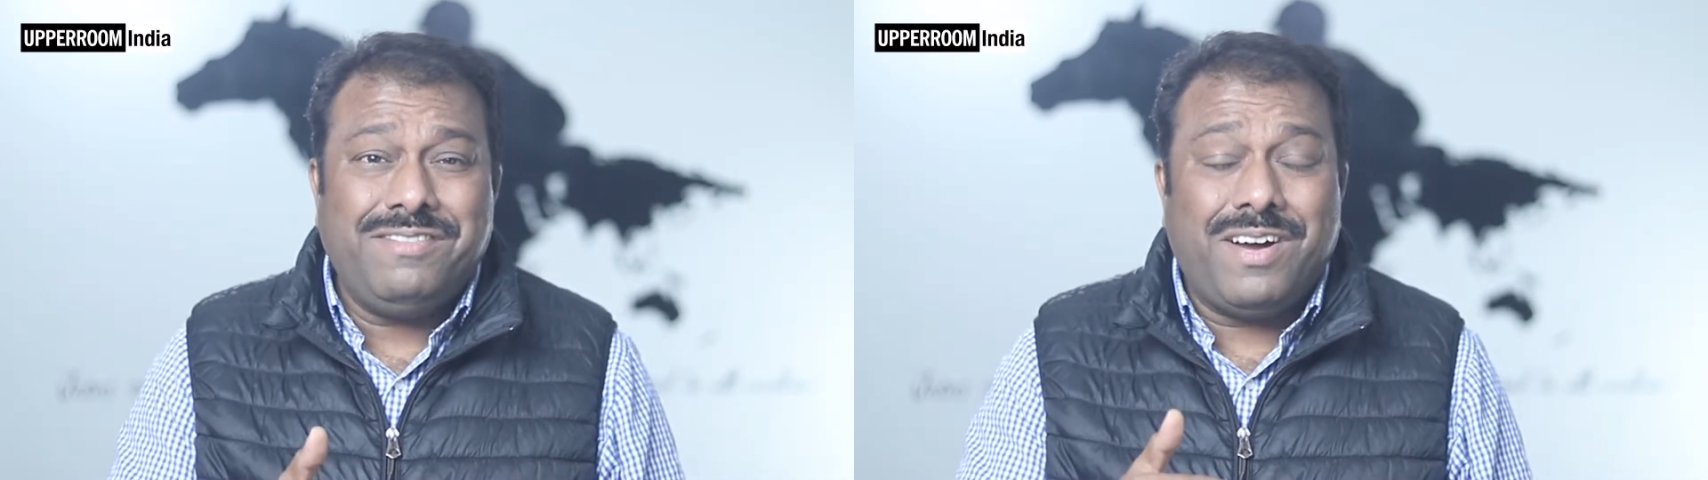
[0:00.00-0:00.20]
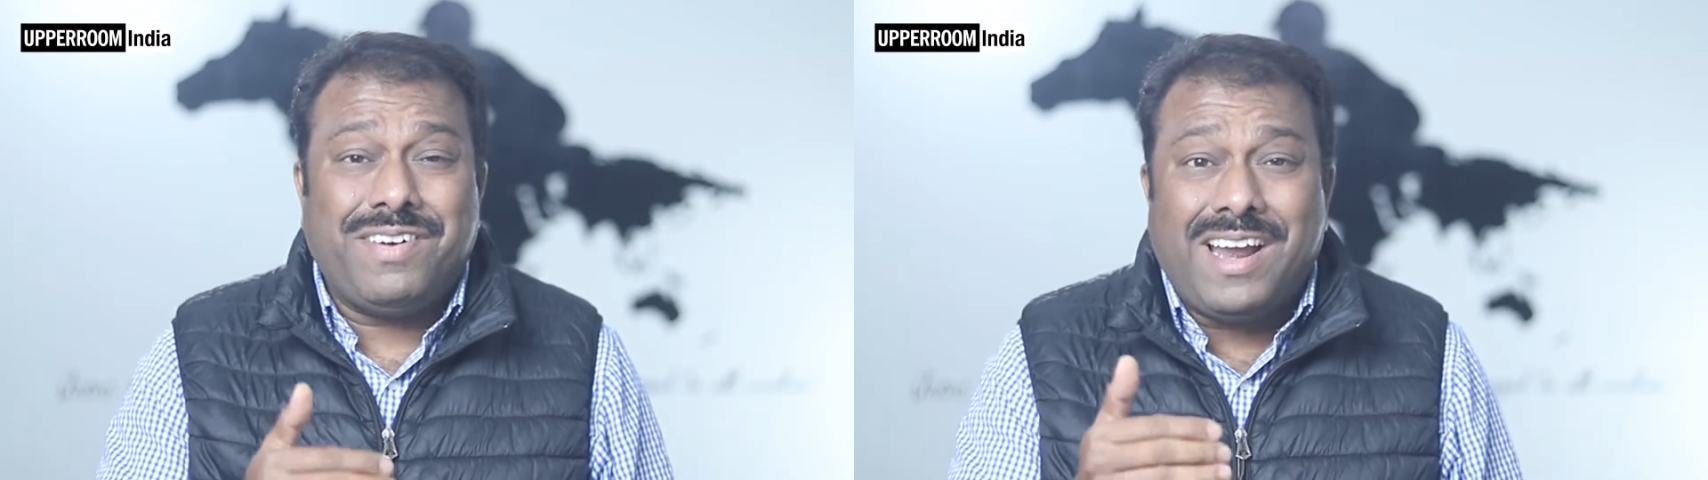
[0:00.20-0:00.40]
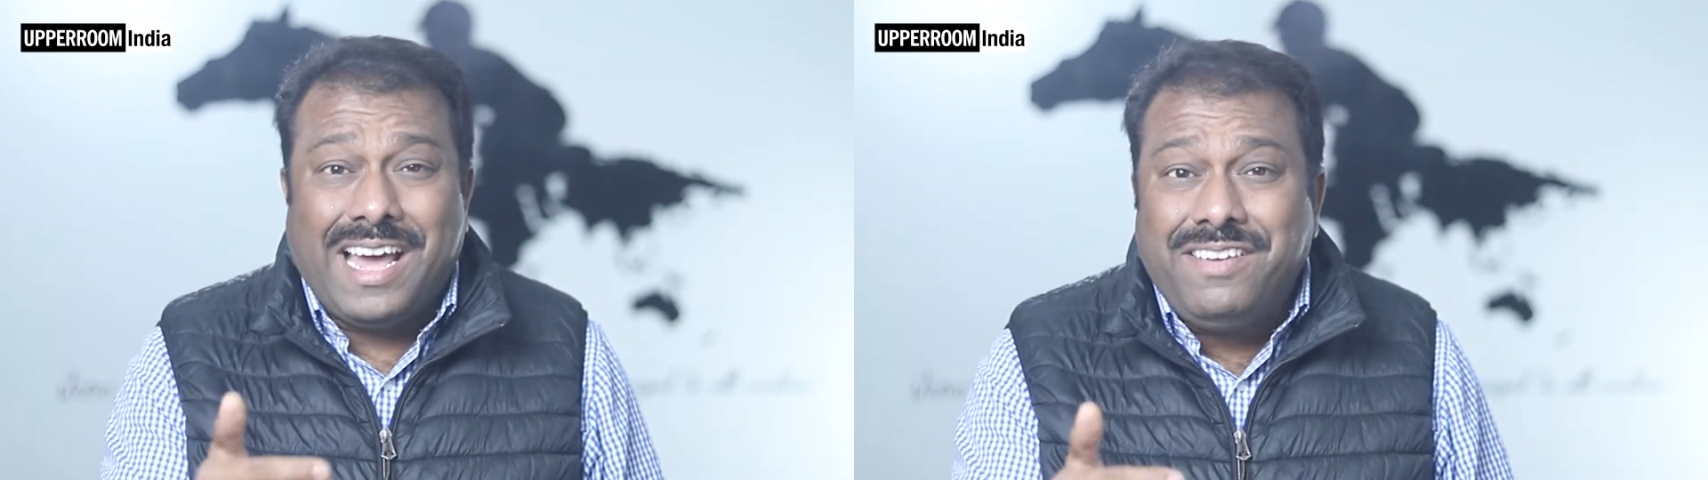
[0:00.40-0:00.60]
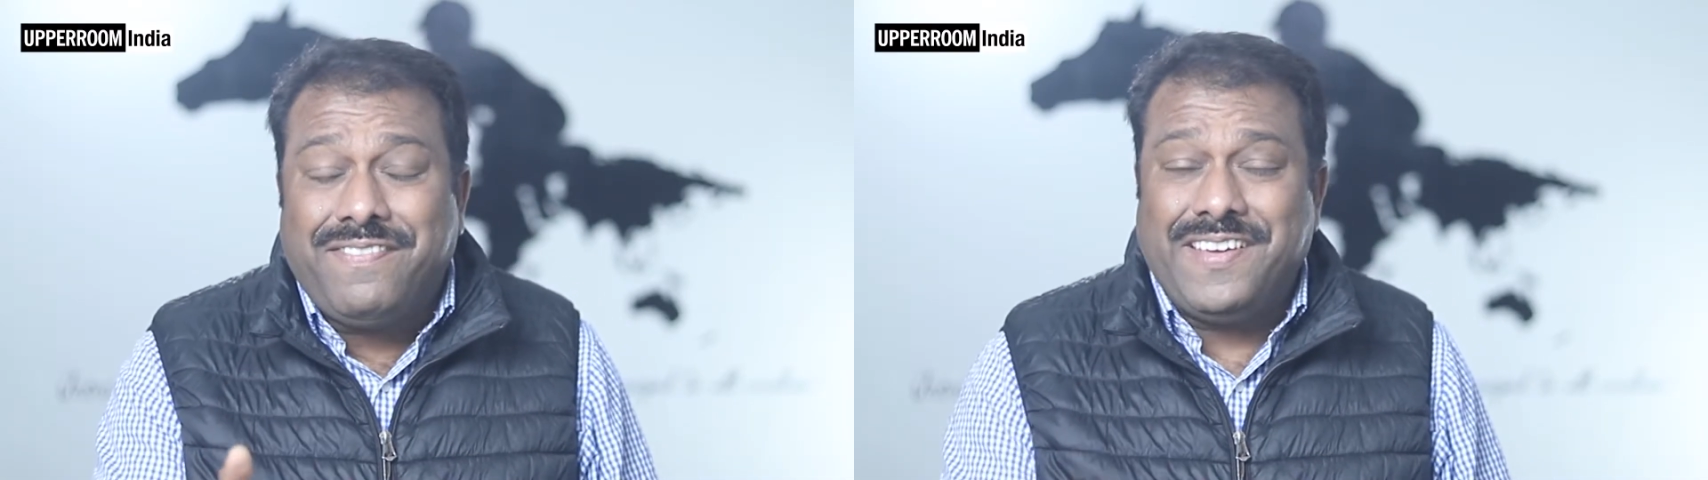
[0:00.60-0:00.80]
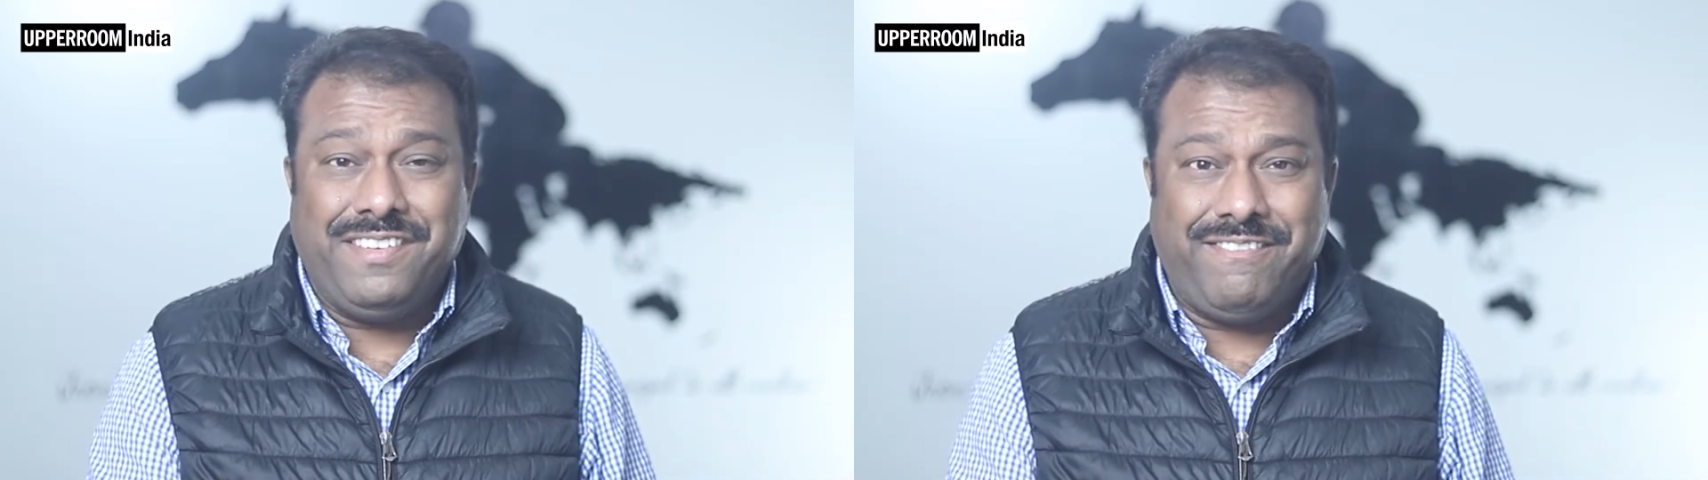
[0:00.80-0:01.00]
our
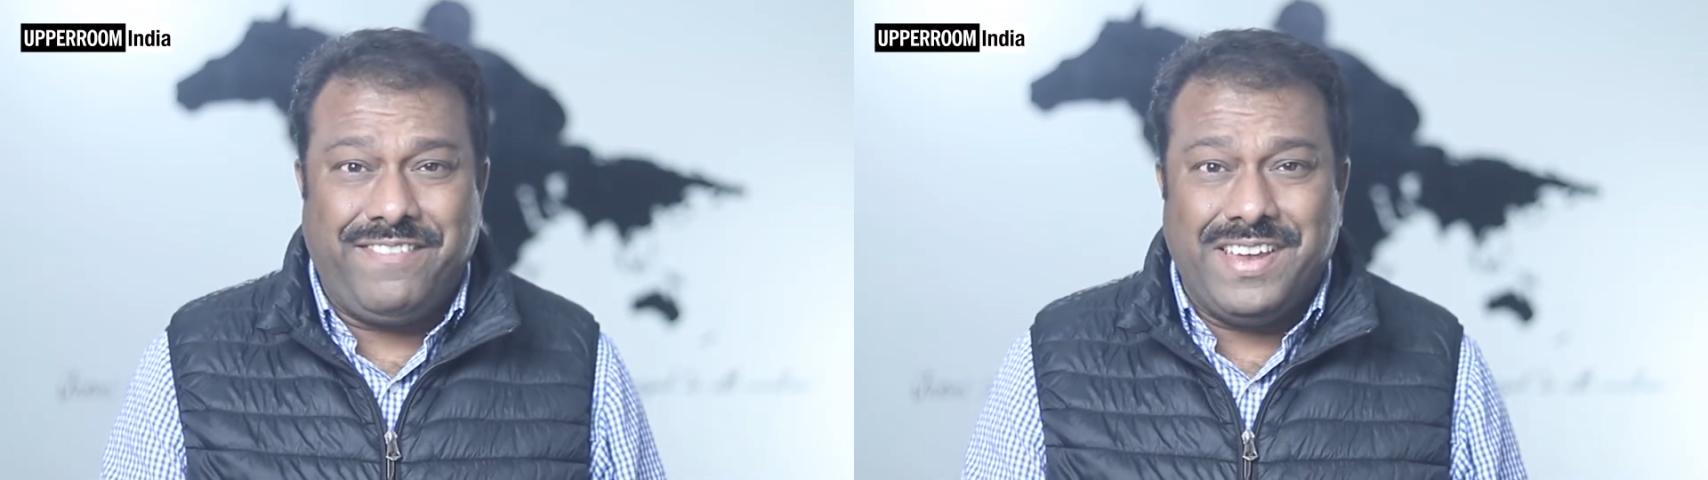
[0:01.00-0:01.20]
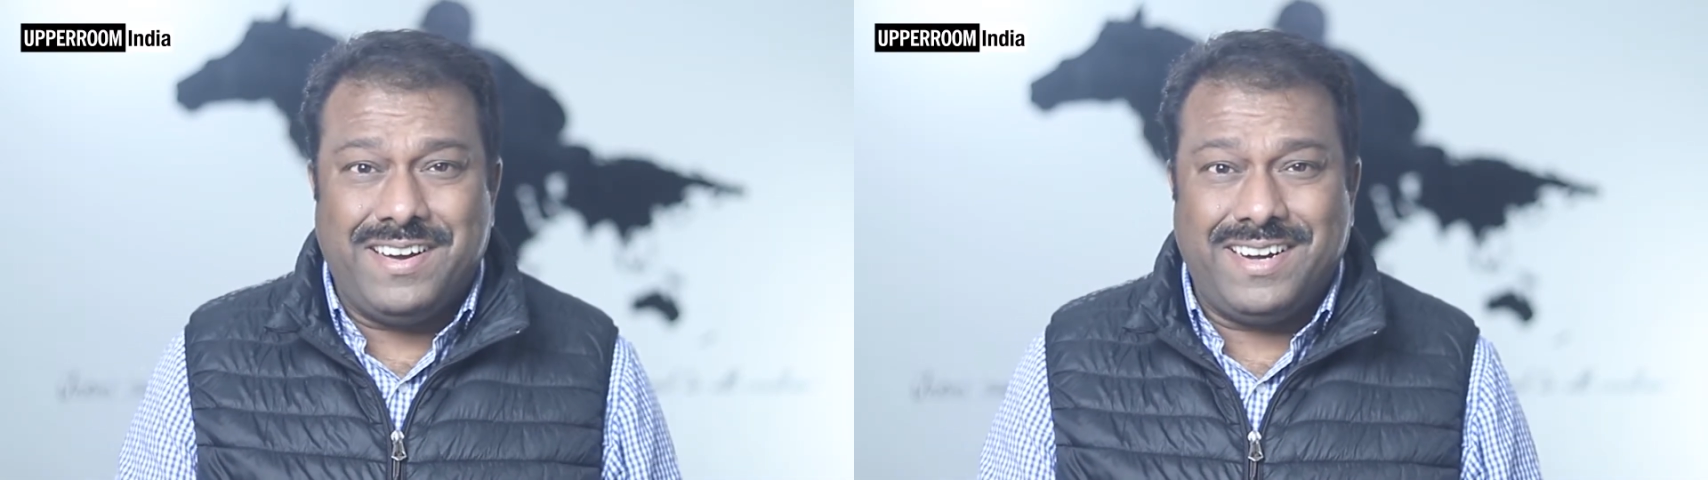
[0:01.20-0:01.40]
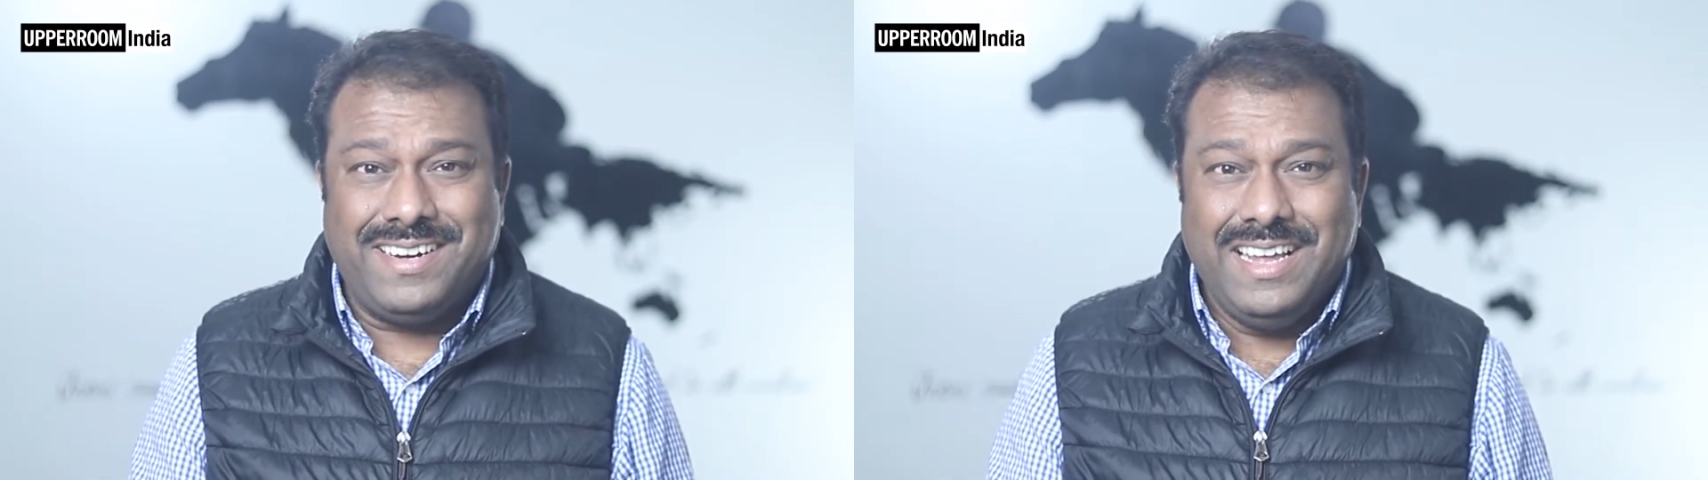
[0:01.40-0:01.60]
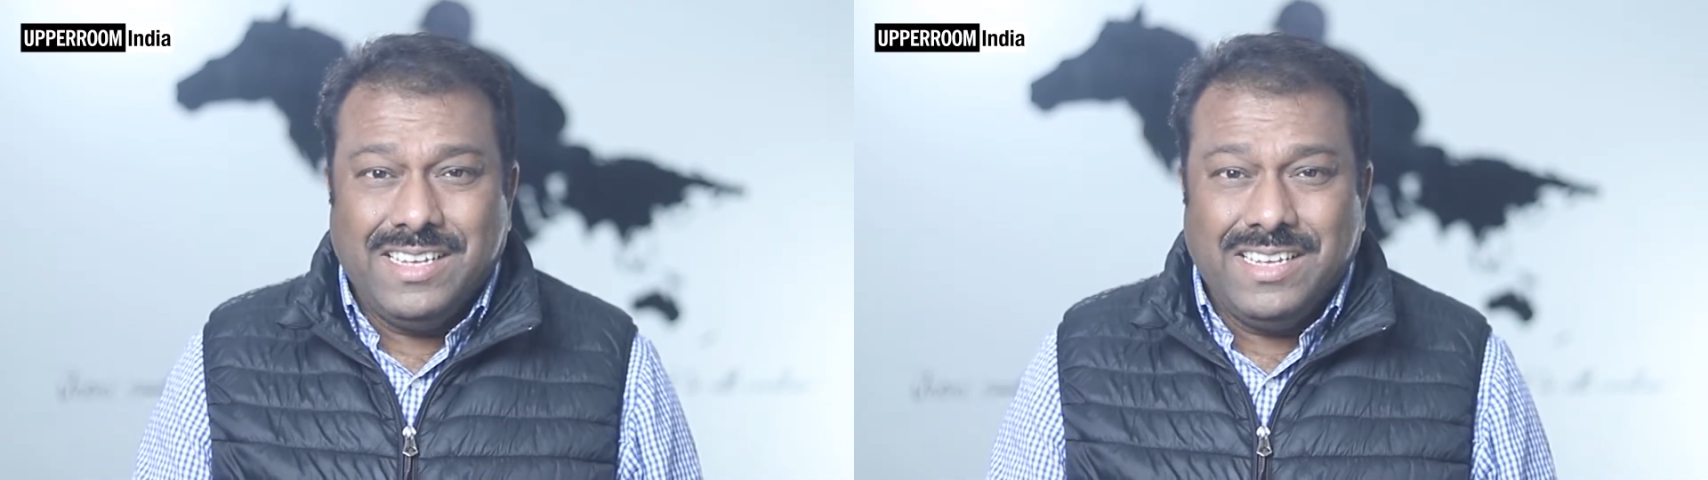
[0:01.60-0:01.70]
life in fear.